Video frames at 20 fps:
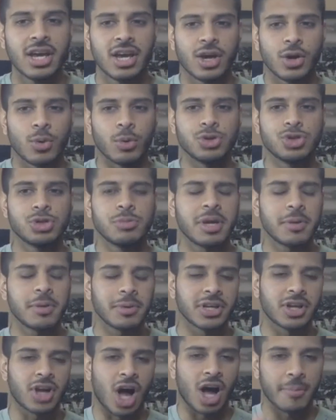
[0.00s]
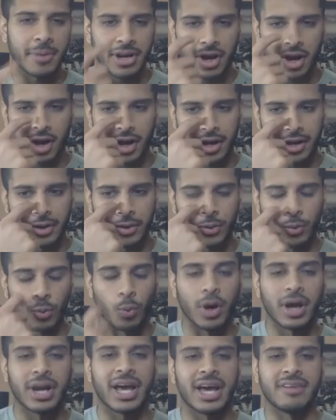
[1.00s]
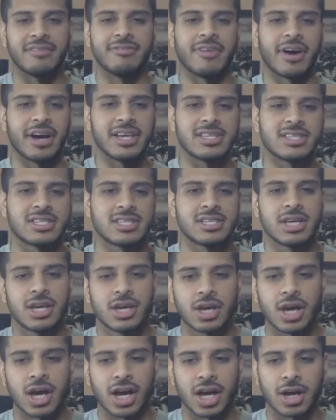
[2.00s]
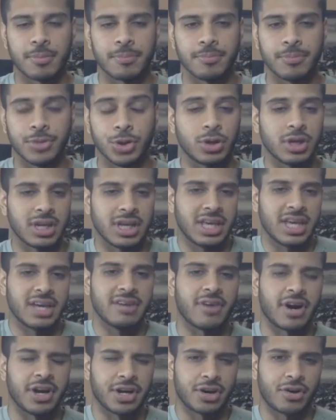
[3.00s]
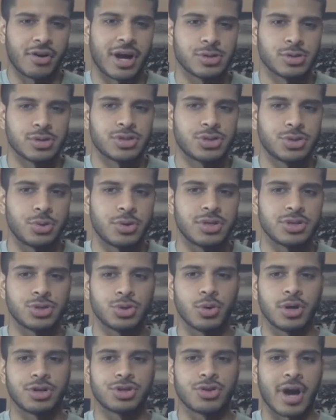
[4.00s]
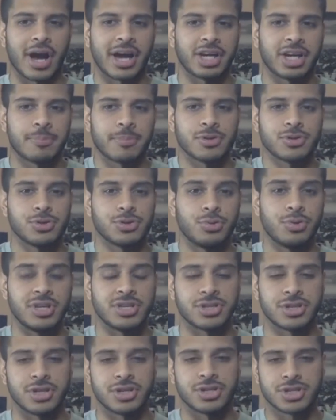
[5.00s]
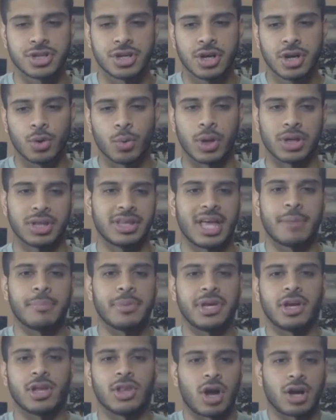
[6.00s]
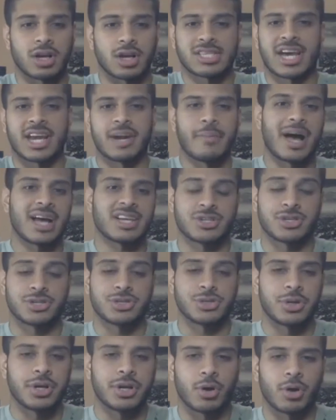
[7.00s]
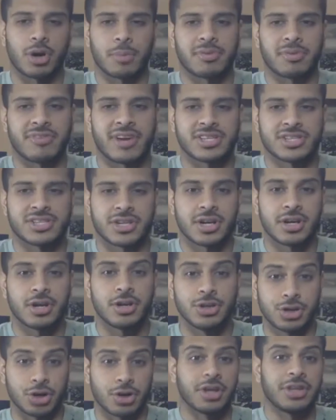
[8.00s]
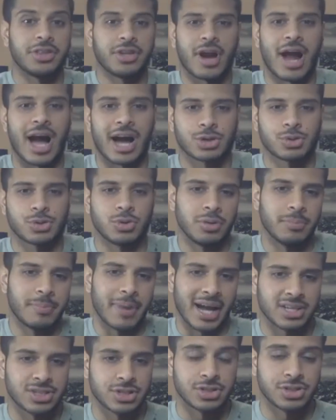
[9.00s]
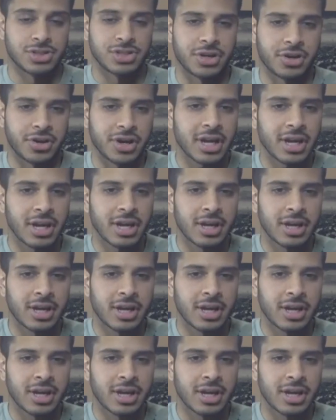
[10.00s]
Would you be able to comment on what advice you can give undergraduate students who are trying to pursue research, whether that be alongside a master's student or a professor during their actual bachelor's degree?